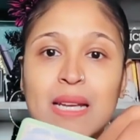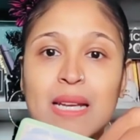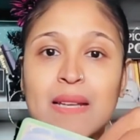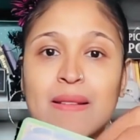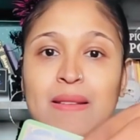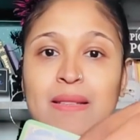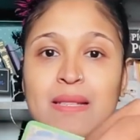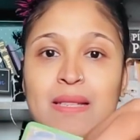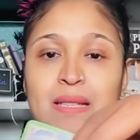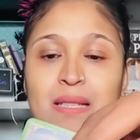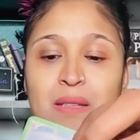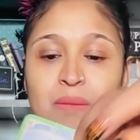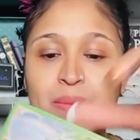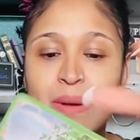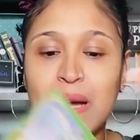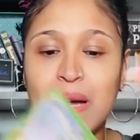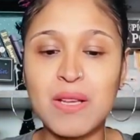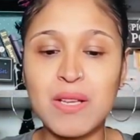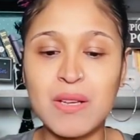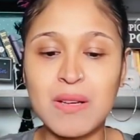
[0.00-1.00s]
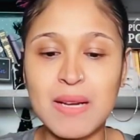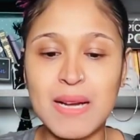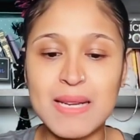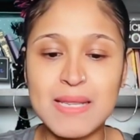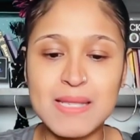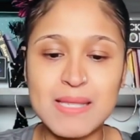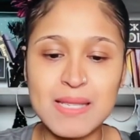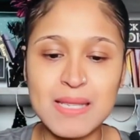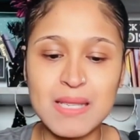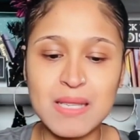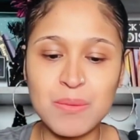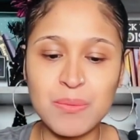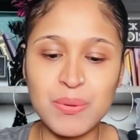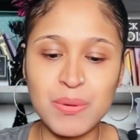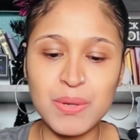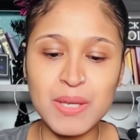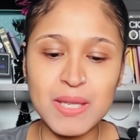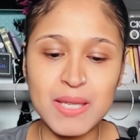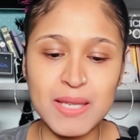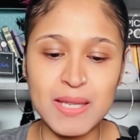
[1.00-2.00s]
And this is about you guys sitting
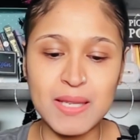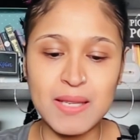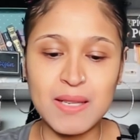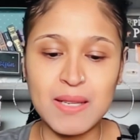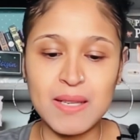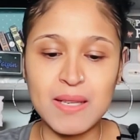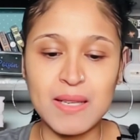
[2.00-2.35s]
pretty